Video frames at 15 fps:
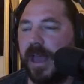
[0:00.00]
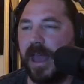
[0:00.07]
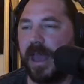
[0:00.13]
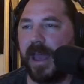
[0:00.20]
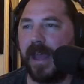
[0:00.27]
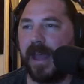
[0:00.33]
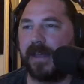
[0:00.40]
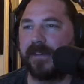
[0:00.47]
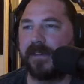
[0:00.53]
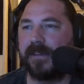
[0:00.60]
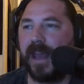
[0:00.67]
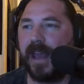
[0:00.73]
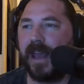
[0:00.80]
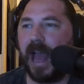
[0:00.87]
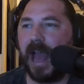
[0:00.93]
and
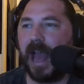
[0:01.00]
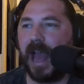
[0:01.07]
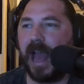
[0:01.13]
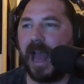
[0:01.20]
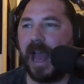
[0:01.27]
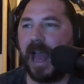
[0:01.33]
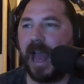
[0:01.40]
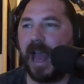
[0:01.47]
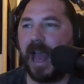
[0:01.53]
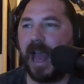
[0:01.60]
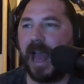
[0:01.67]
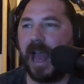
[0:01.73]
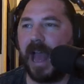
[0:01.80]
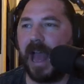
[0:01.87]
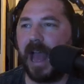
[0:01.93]
how it connects
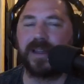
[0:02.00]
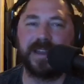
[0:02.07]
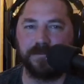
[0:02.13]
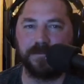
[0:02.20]
to the